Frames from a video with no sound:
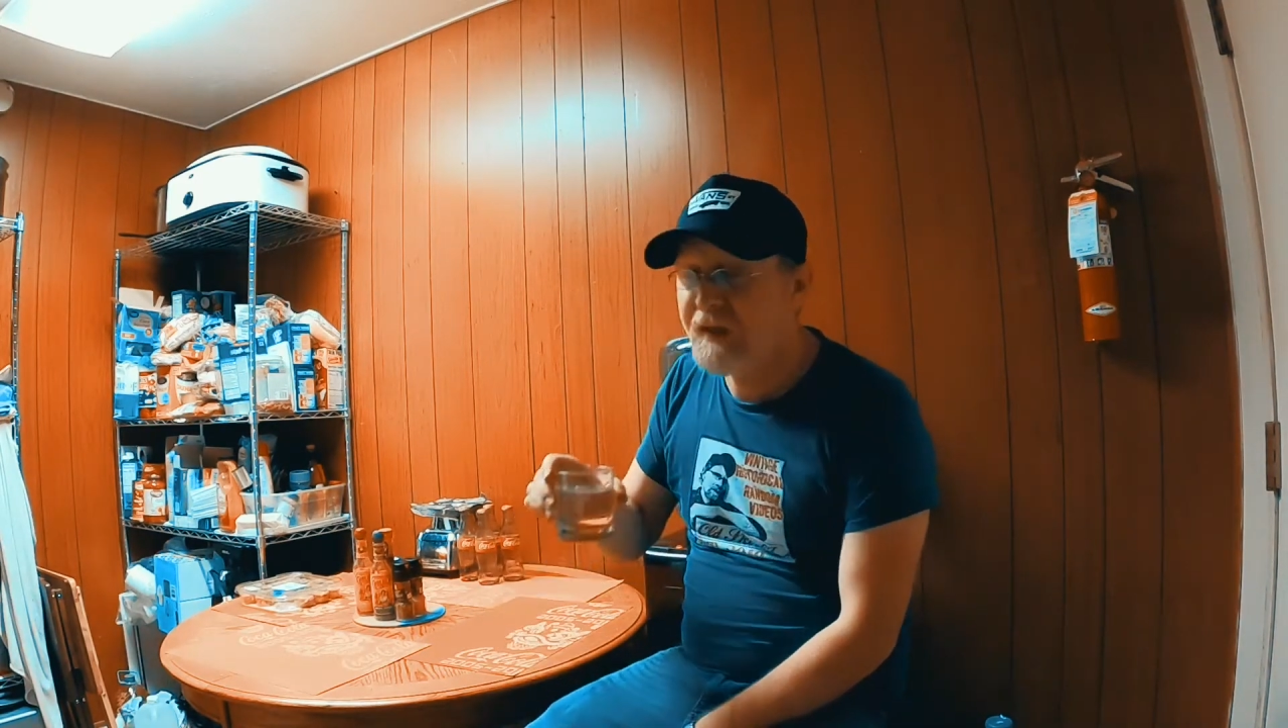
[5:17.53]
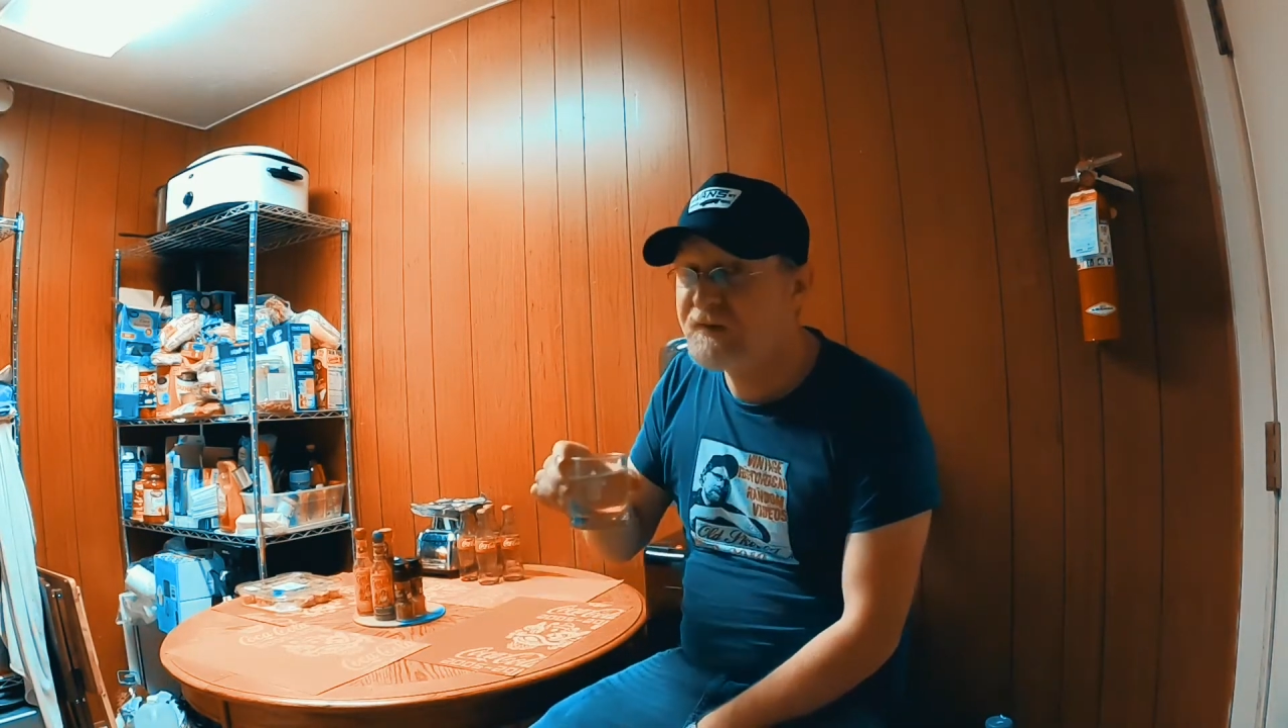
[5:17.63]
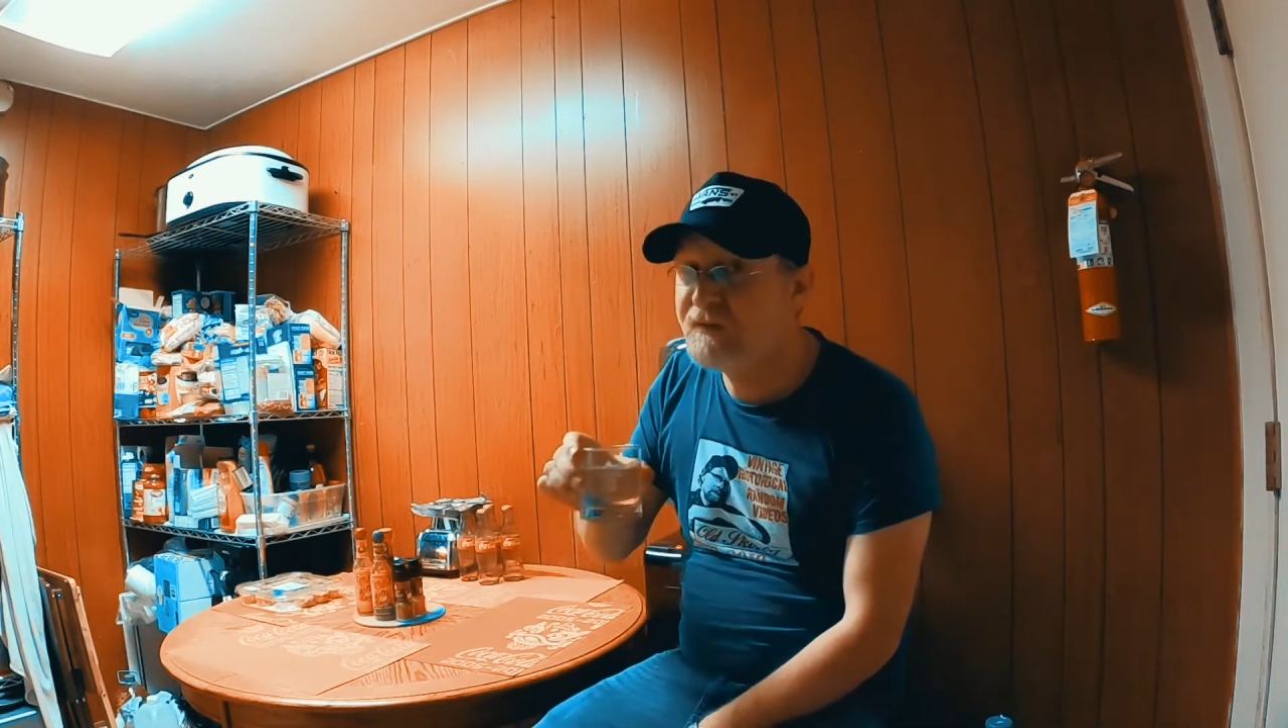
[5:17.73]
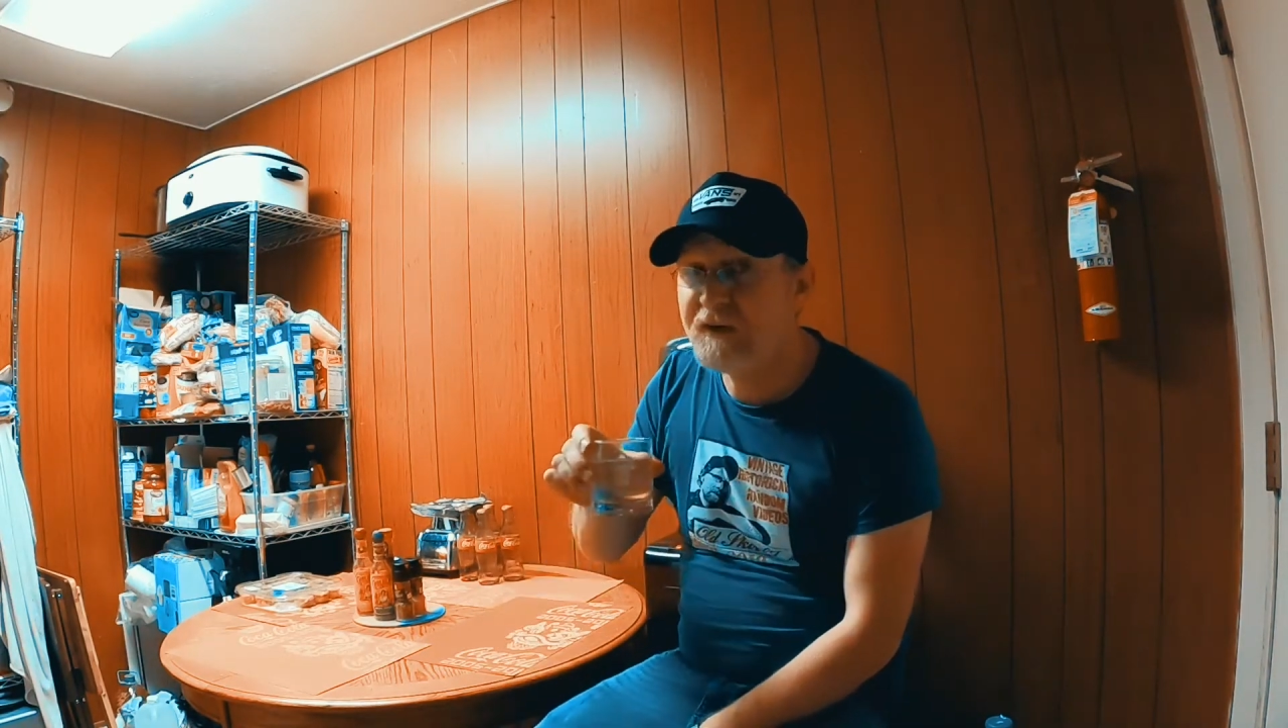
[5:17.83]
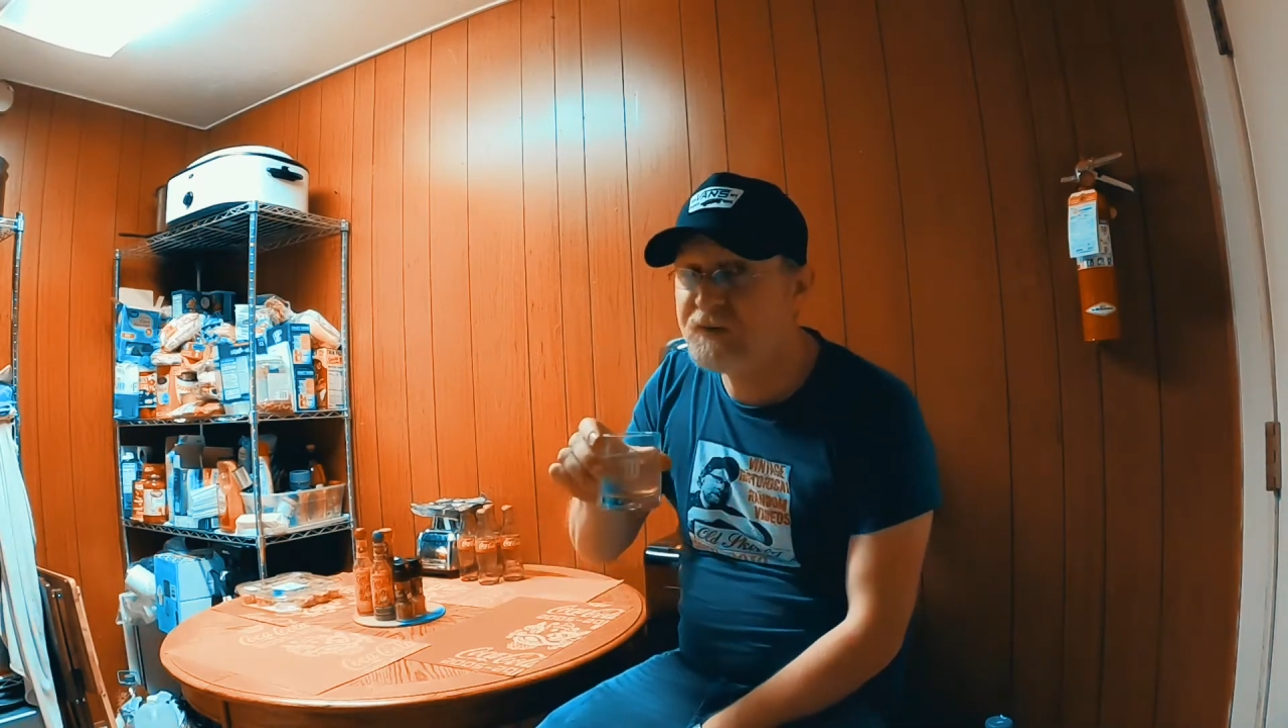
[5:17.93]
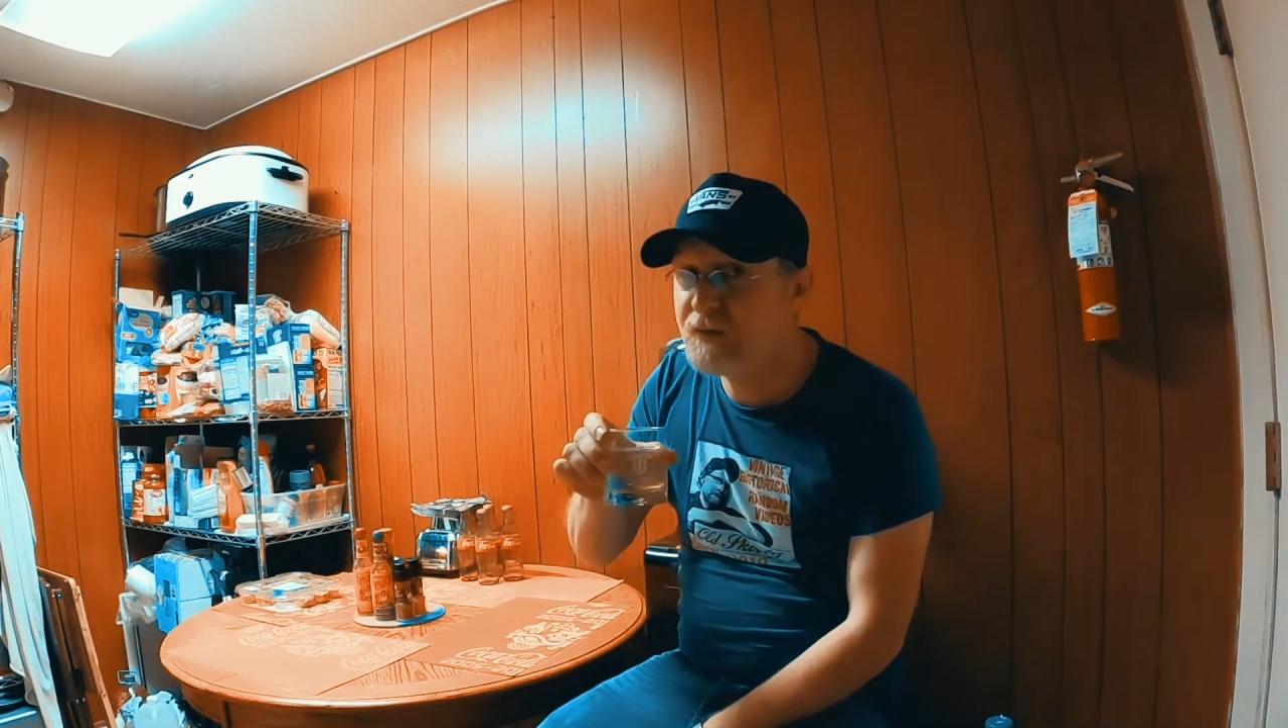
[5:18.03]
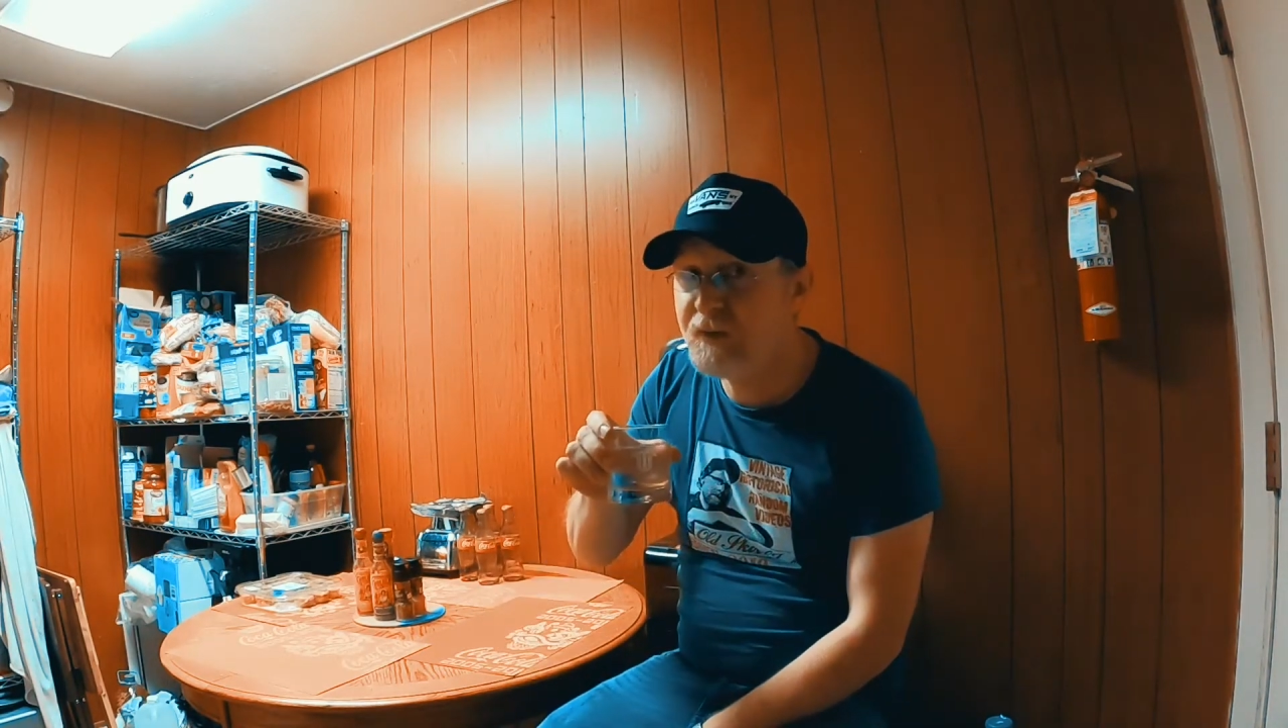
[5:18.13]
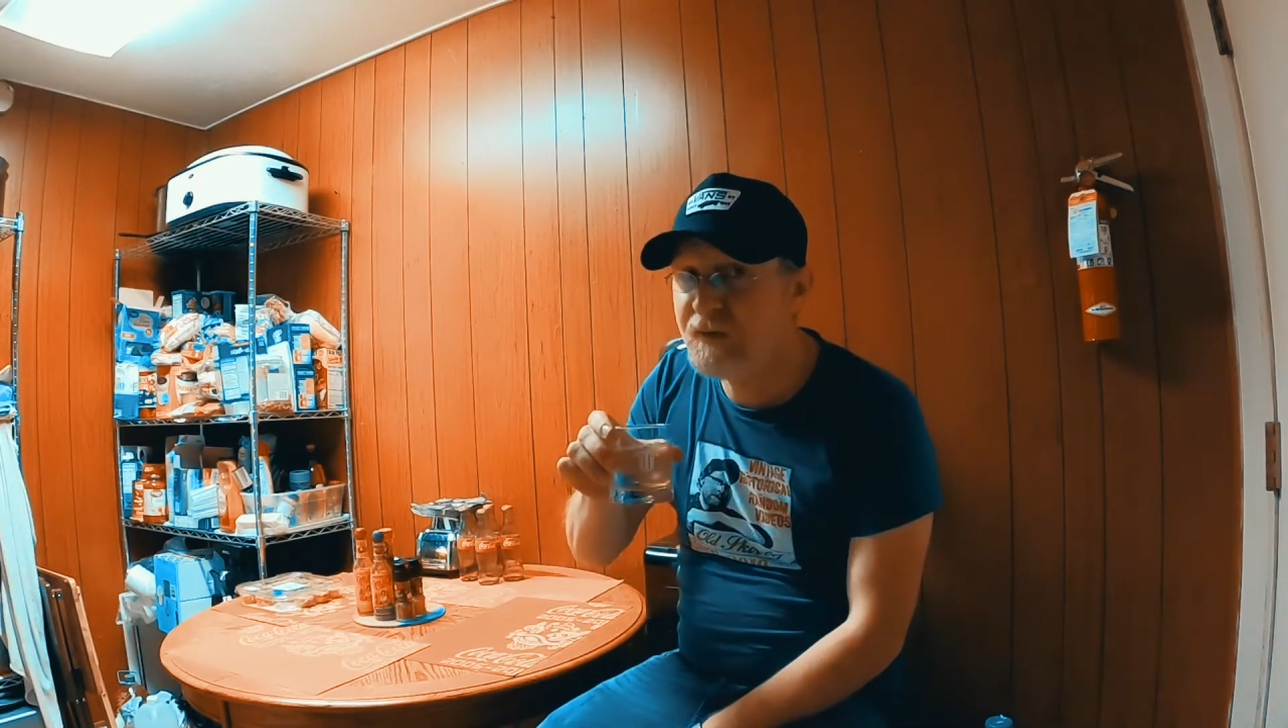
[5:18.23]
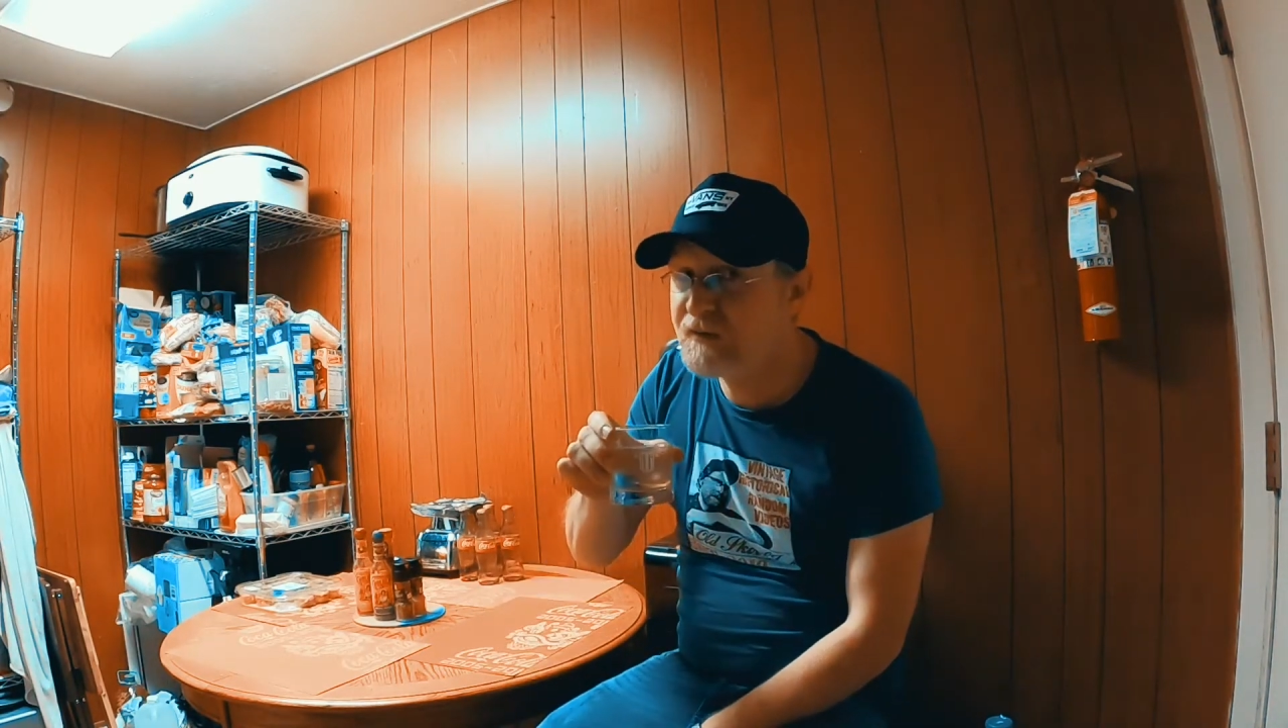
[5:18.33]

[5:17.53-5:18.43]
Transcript: let's venture into